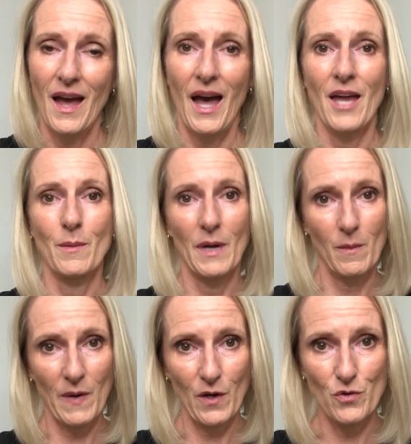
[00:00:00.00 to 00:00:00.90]
and my
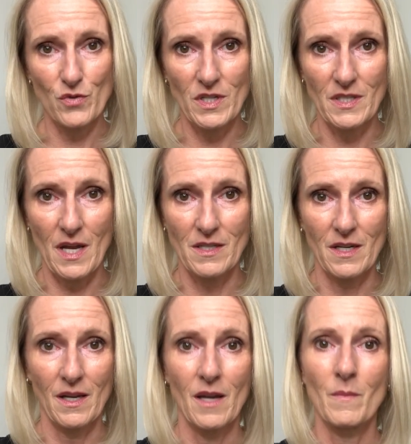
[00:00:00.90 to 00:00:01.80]
boundary
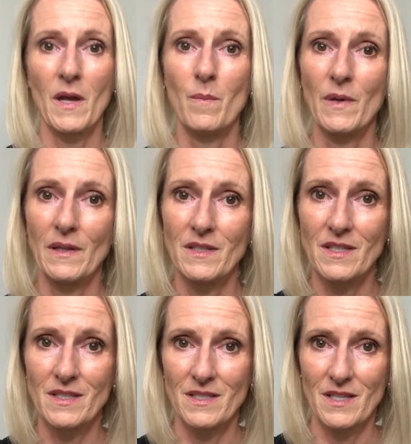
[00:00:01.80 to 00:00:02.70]
setting and my ability
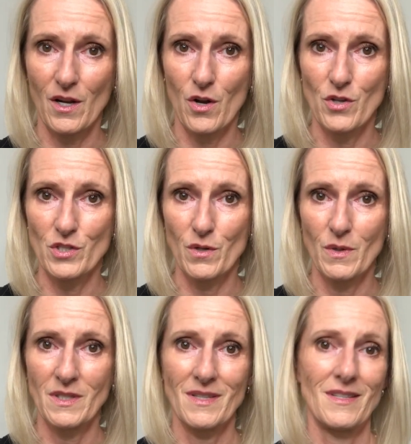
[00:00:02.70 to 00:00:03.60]
to set
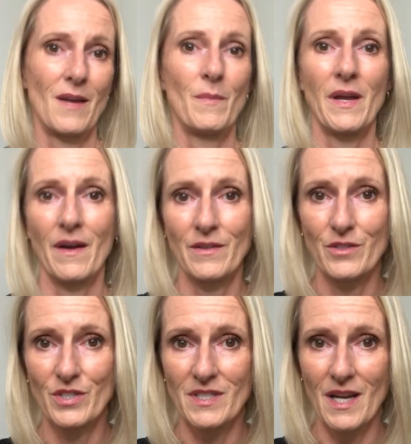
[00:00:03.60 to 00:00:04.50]
consequences and my
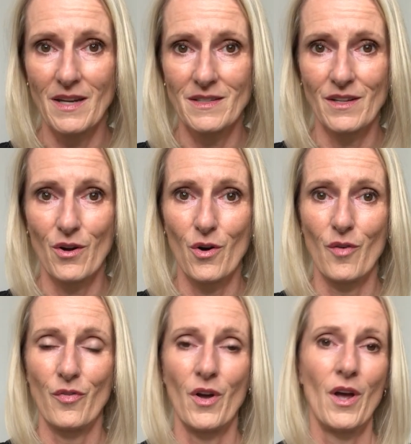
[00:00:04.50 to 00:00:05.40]
understanding
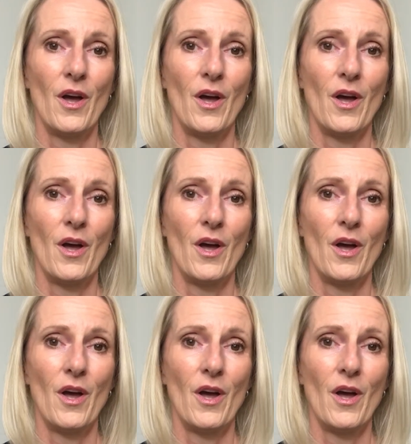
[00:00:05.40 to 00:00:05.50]
of